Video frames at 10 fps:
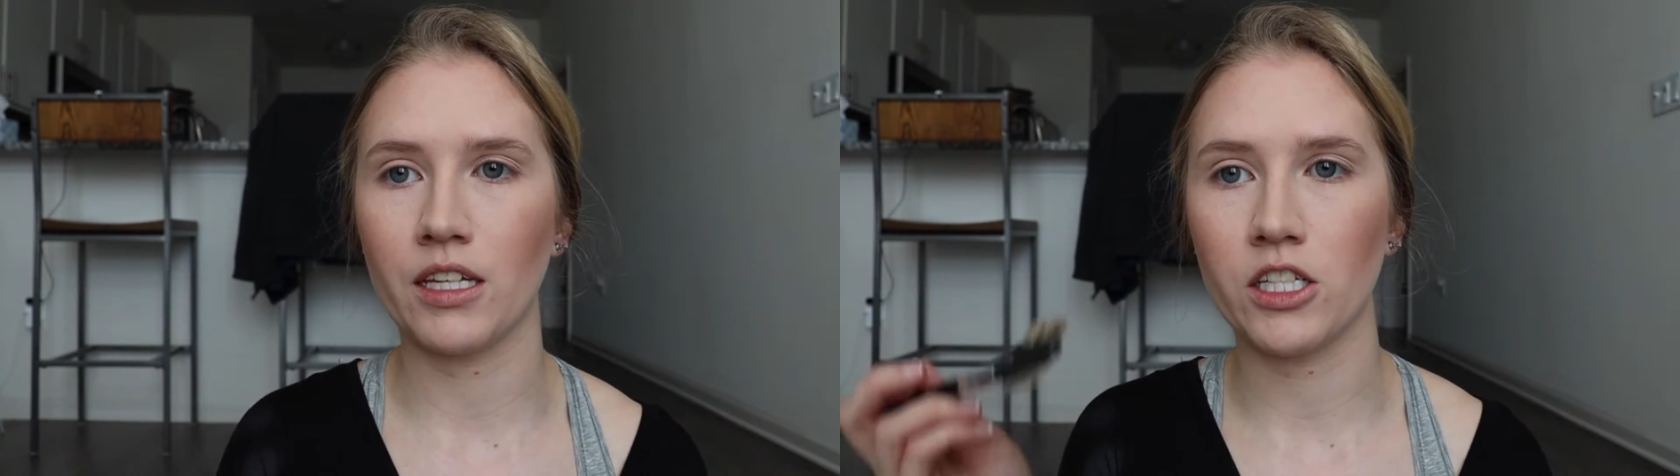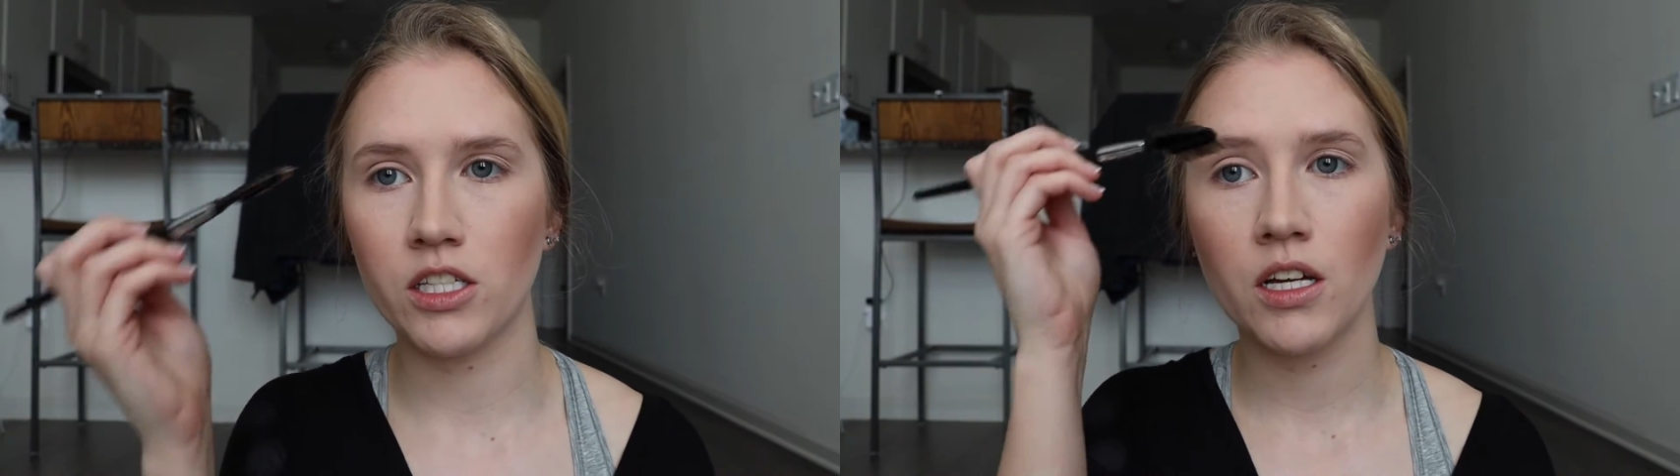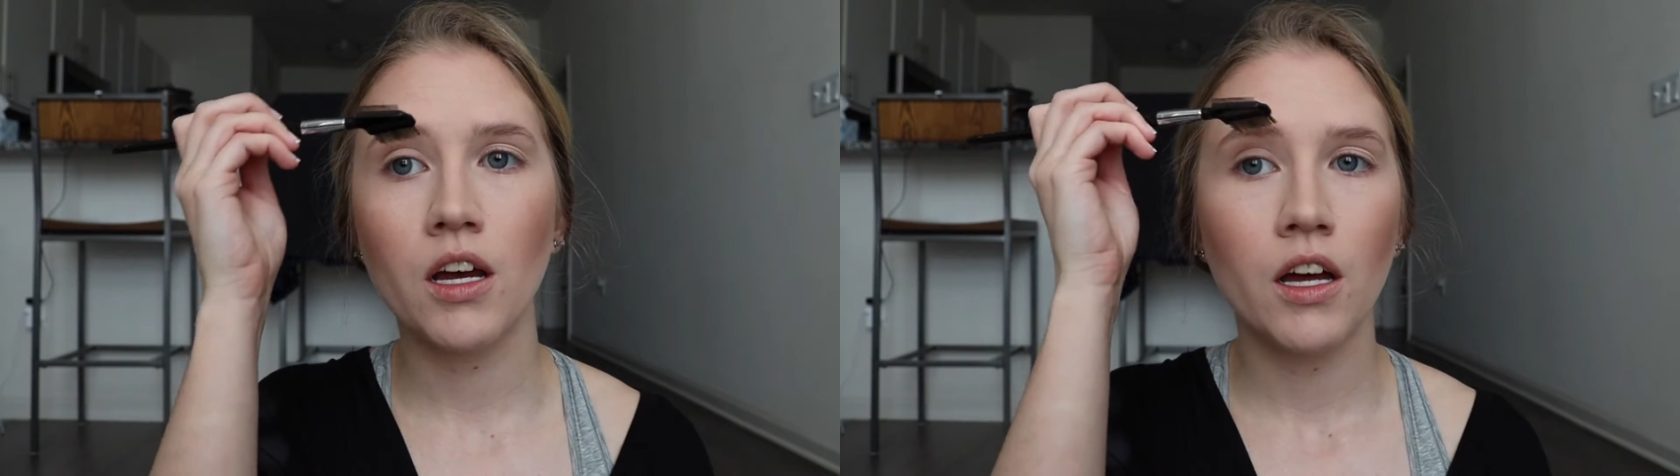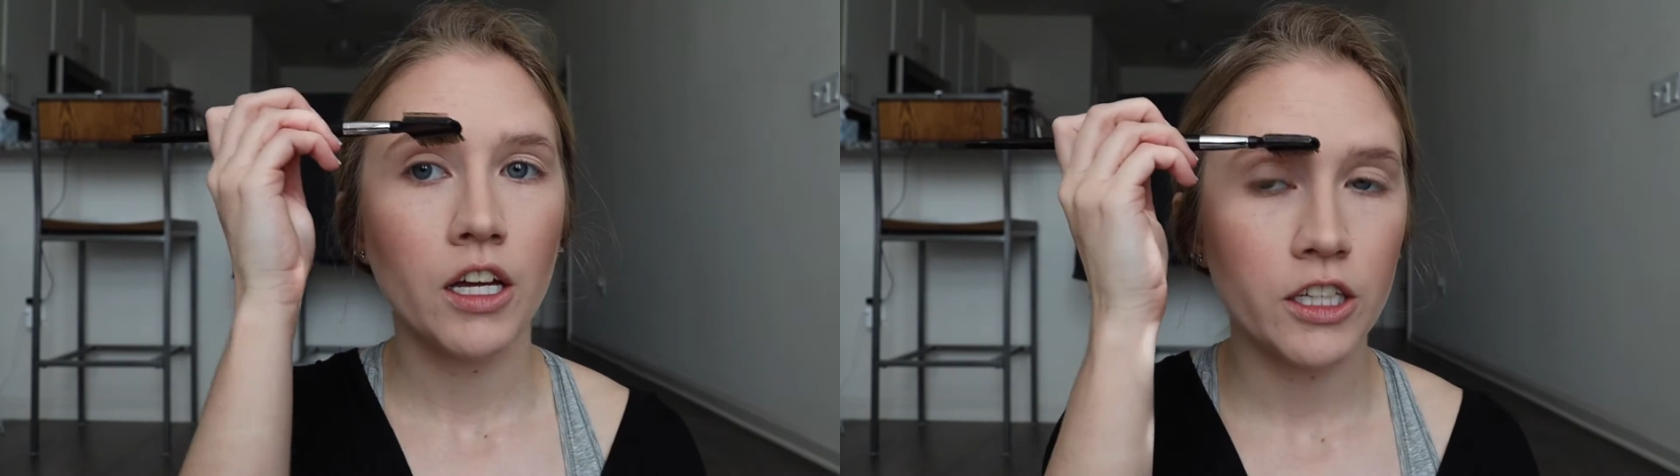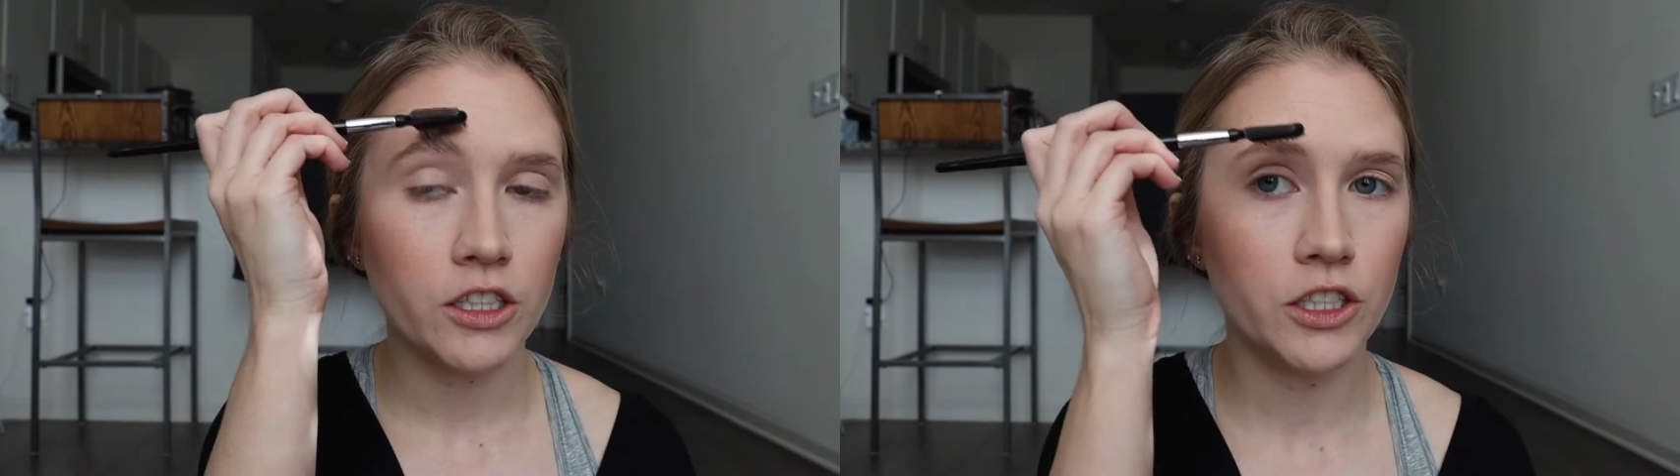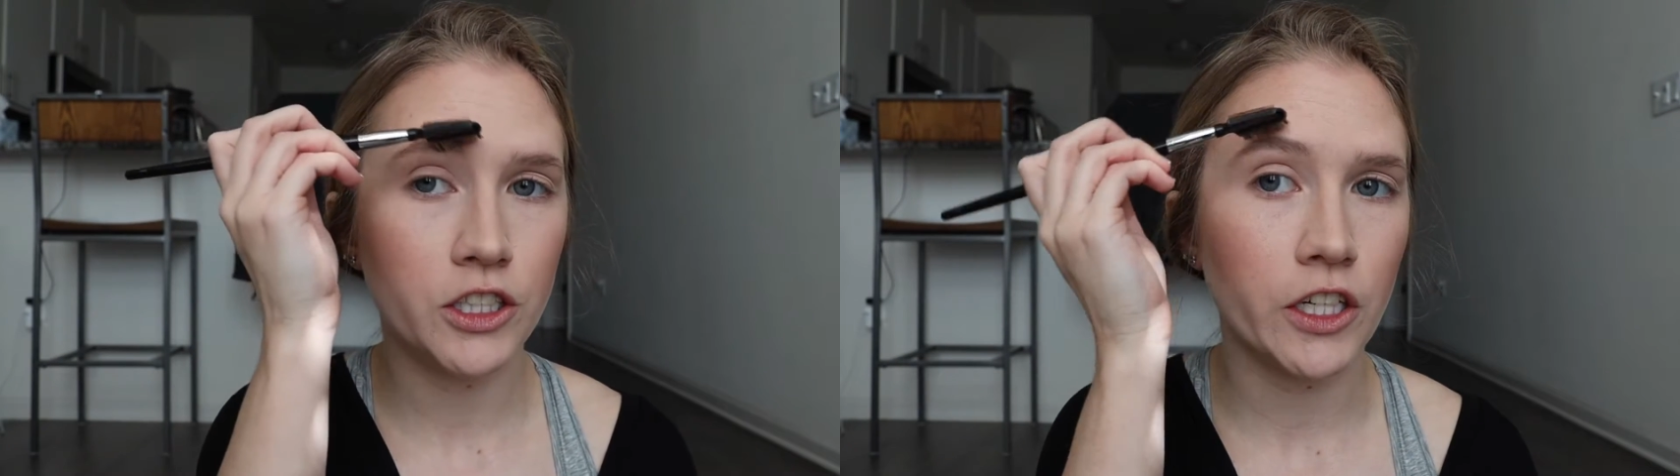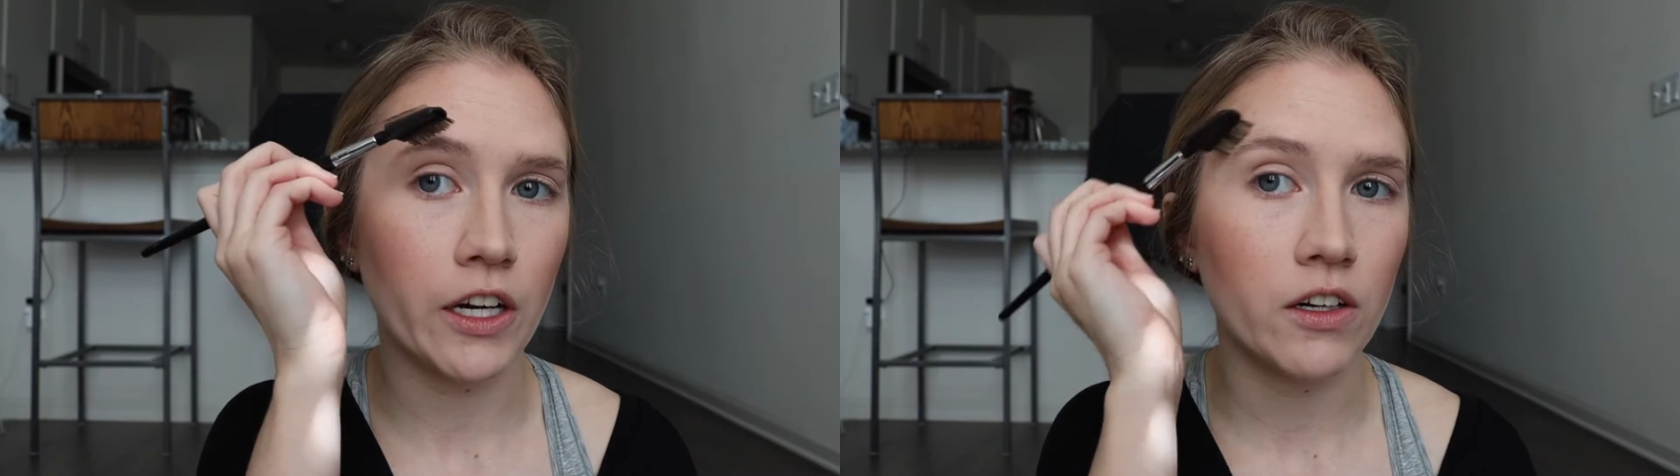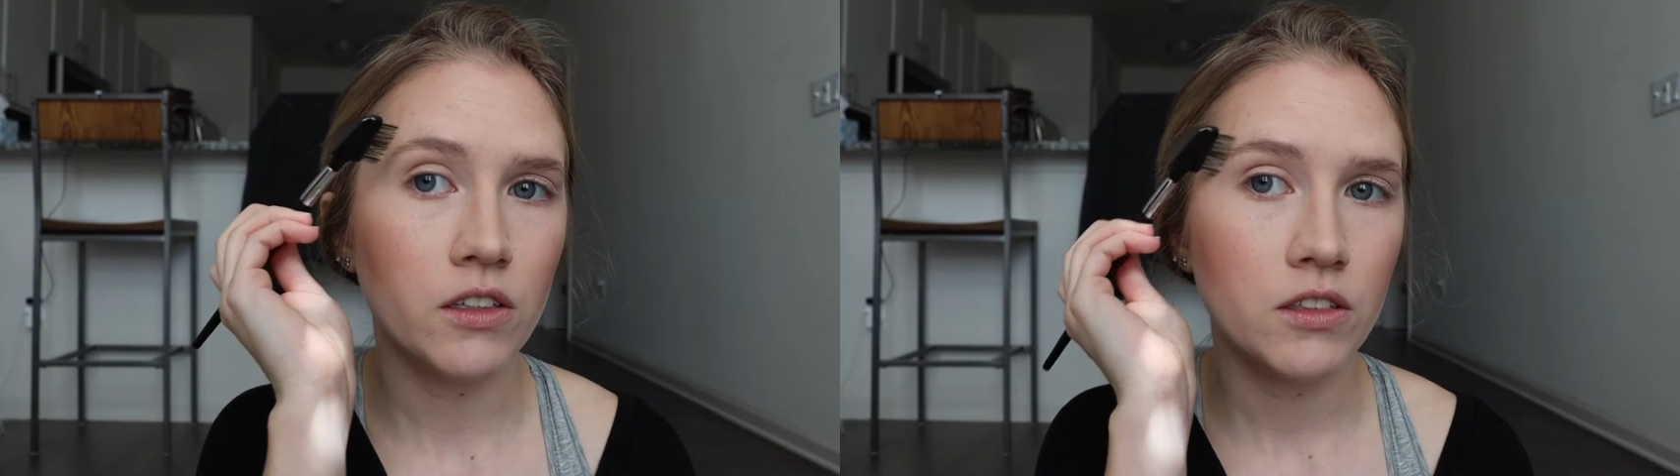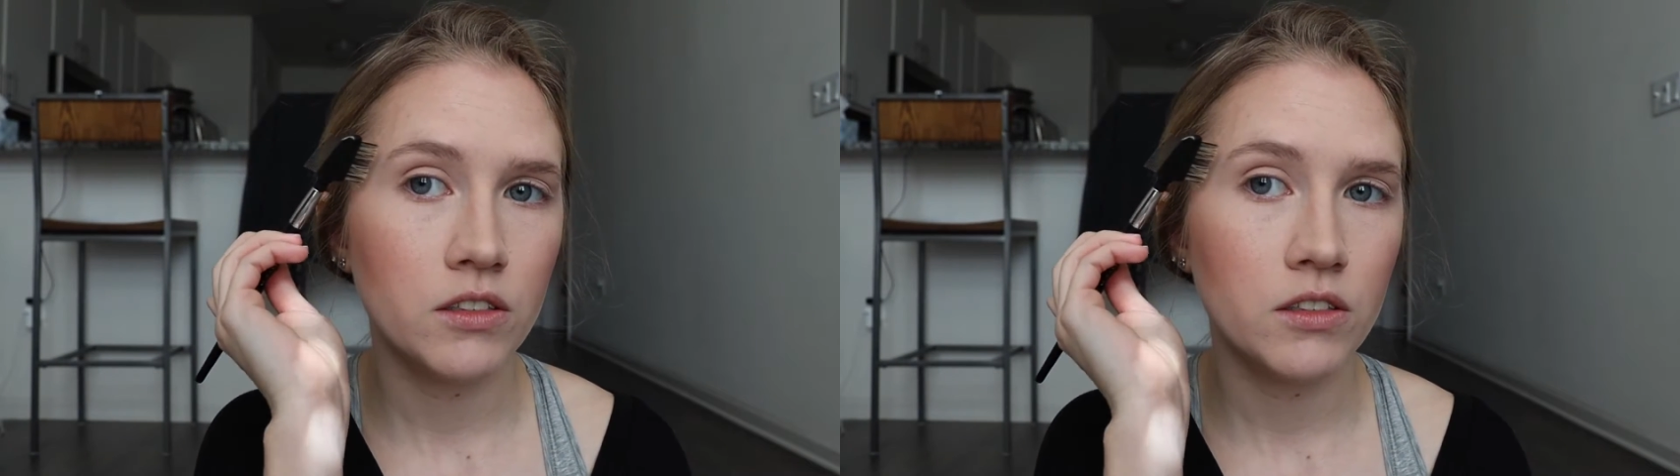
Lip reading: this gel.